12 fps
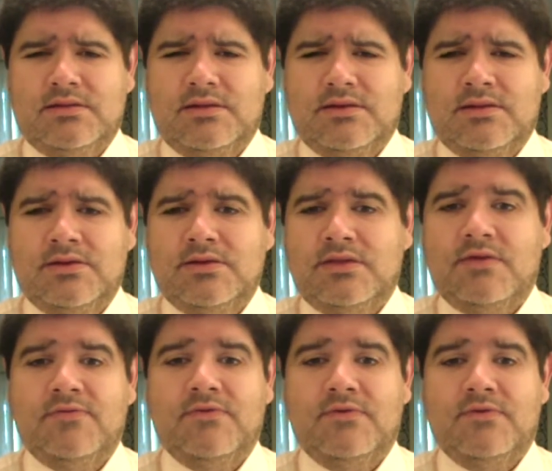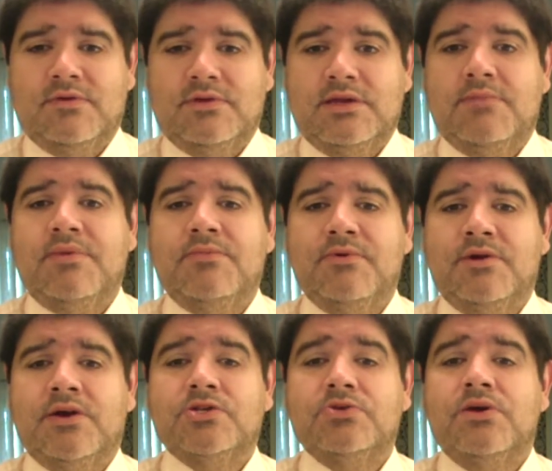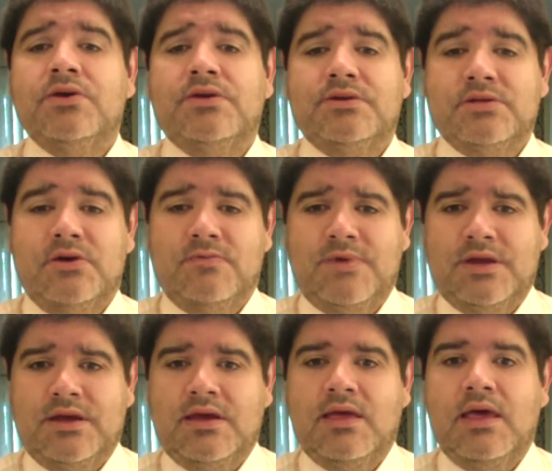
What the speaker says: little thing to get people in Australia to start reading.